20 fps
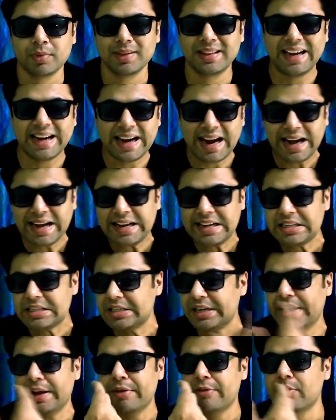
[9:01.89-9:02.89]
That idea is
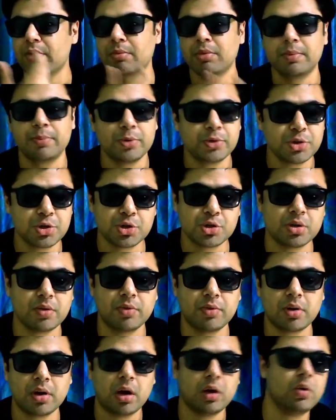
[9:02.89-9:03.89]
taken from the position
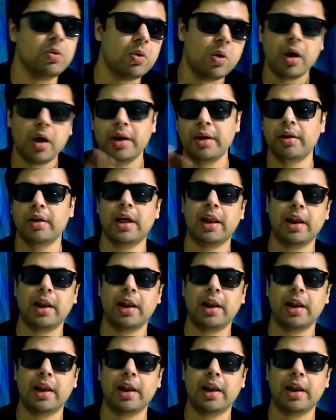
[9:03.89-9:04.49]
of the Rahu and